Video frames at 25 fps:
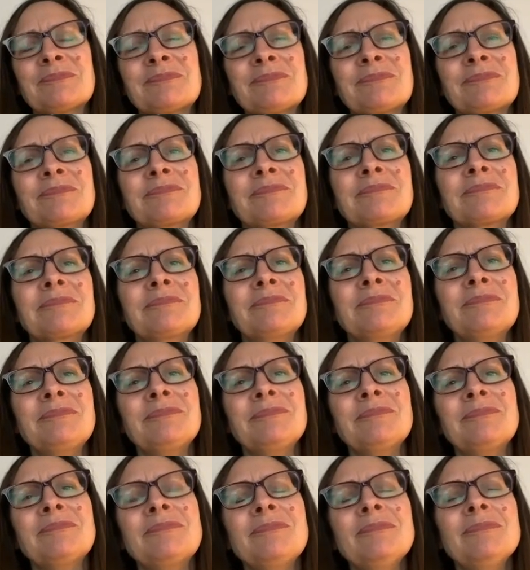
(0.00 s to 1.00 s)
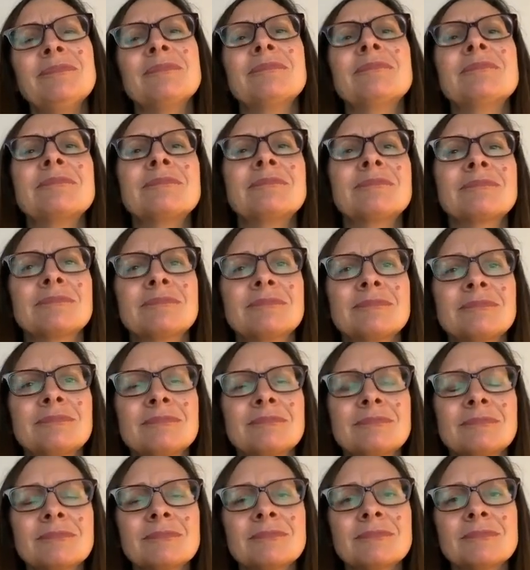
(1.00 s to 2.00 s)

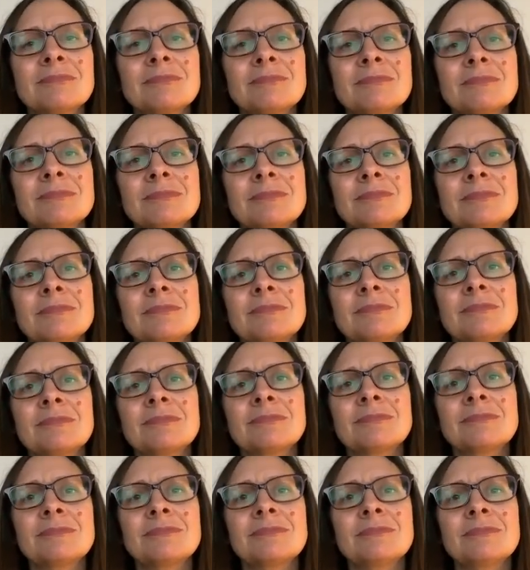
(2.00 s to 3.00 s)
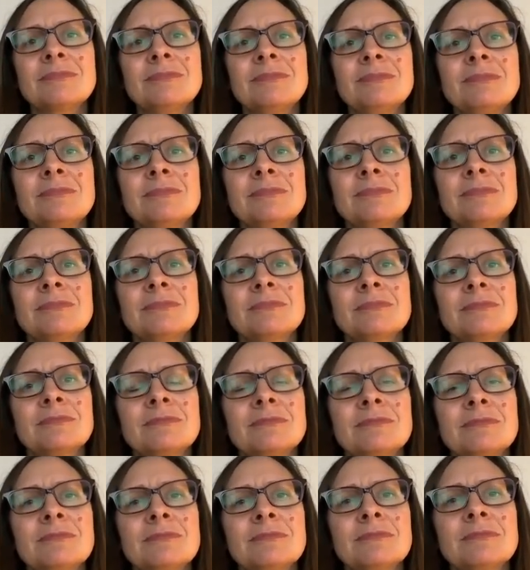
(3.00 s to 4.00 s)

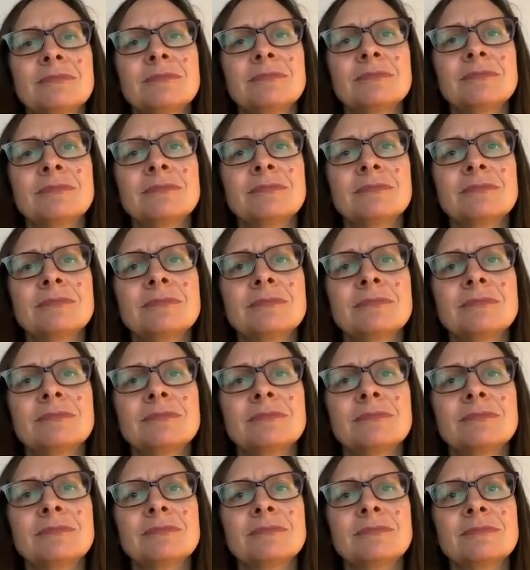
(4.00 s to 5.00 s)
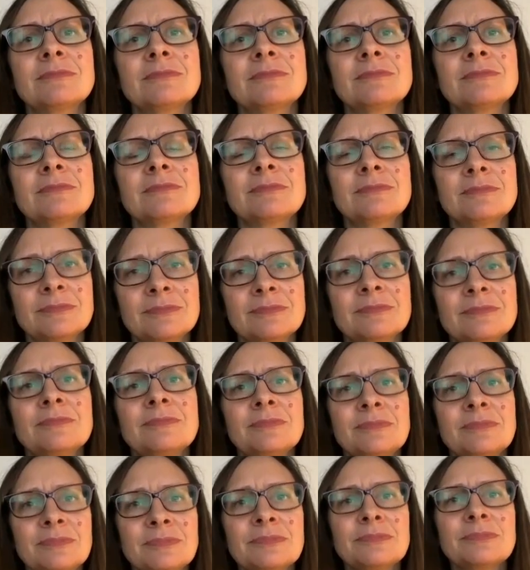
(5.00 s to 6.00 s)

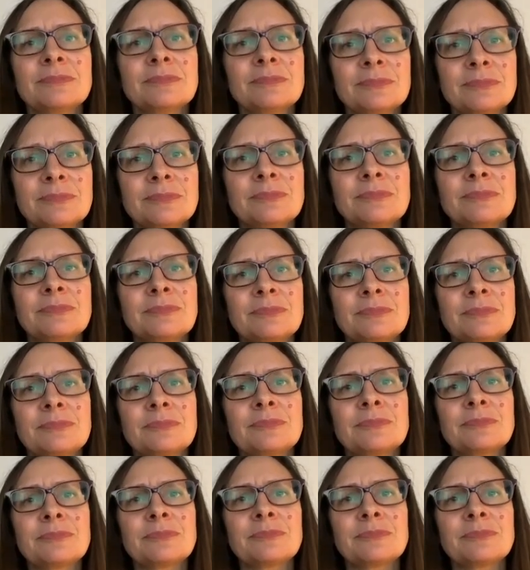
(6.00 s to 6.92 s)
The person shown says nothing.